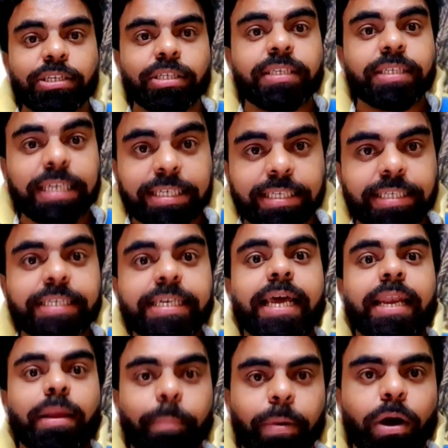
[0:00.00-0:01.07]
is 60
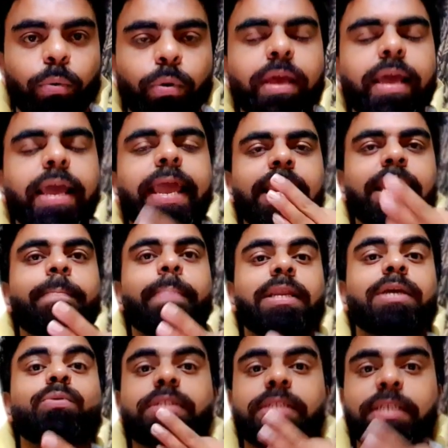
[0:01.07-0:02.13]
and above. Anybody
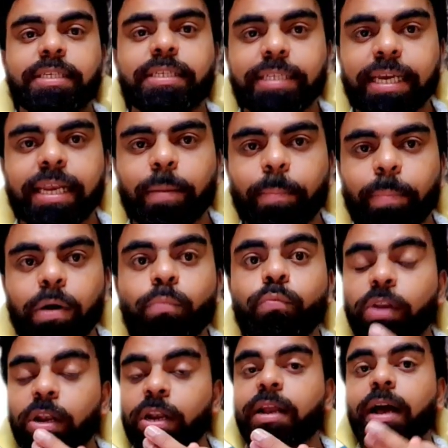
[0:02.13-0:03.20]
who's 60 and above
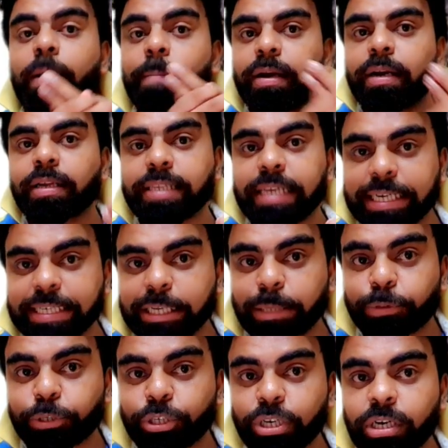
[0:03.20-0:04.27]
will come under the
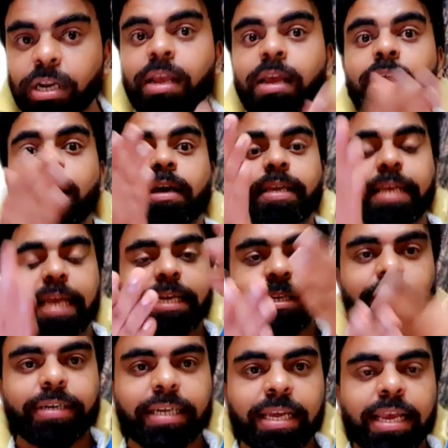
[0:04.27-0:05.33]
exception
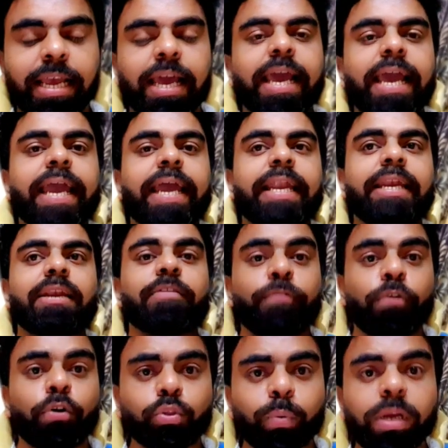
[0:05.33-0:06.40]
category. And the
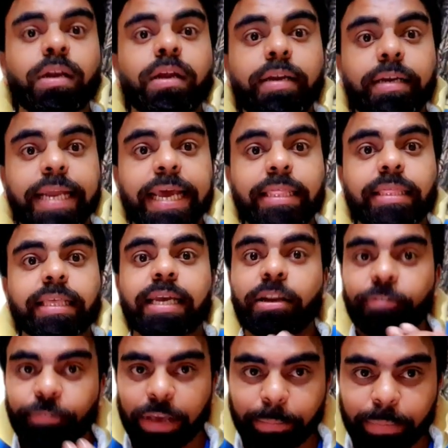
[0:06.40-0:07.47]
4th one, death in
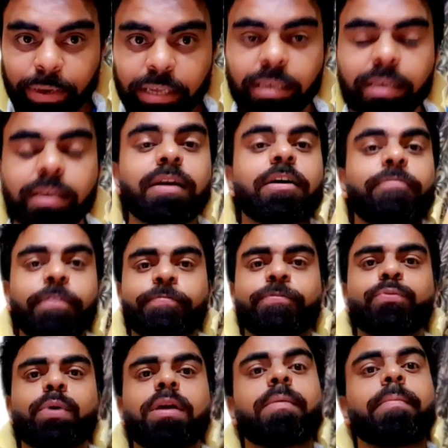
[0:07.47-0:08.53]
family. 5th
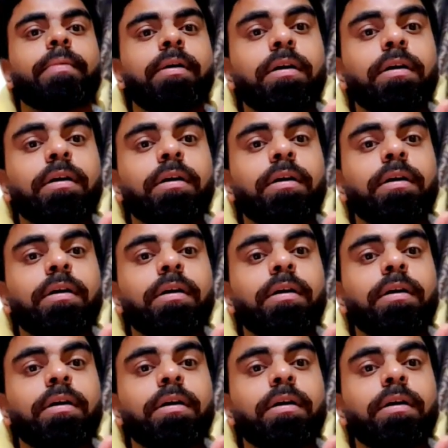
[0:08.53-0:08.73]
one,